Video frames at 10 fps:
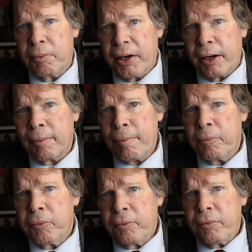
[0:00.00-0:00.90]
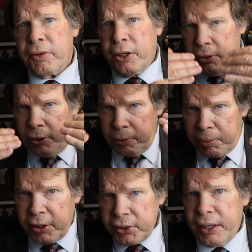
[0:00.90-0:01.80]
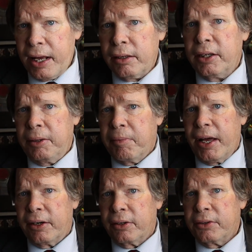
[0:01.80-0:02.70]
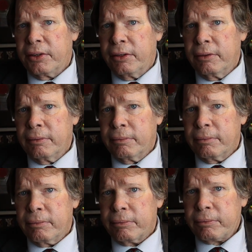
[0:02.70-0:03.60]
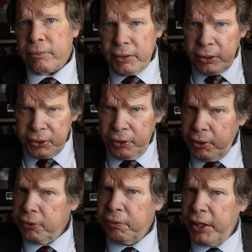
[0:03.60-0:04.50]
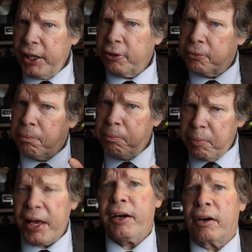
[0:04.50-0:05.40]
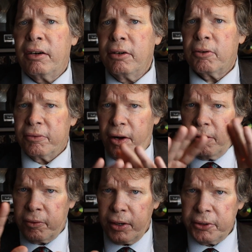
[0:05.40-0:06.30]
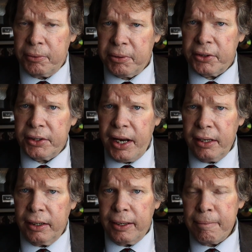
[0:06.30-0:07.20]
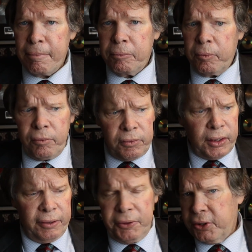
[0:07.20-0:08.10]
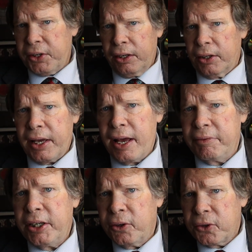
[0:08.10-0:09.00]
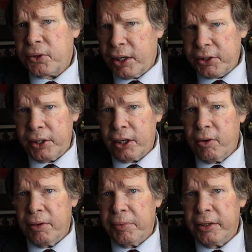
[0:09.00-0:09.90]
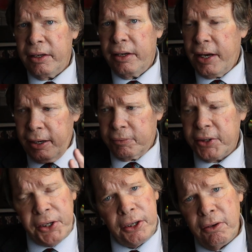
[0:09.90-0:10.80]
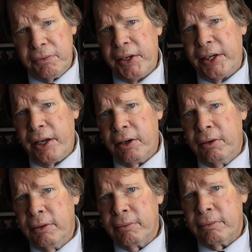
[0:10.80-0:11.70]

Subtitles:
them there. Your personality matters. So those videos better revolve around your personality. If you're selling heavy construction equipment, every single video